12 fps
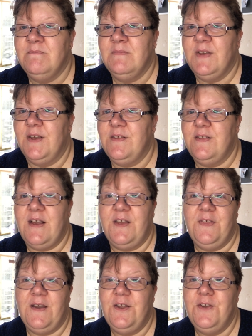I'll say
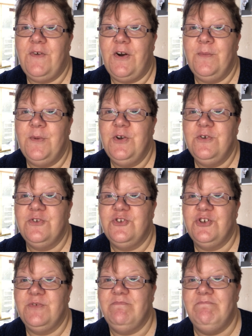thank you very
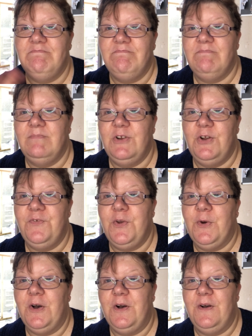much. I love you
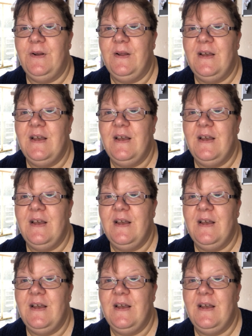all,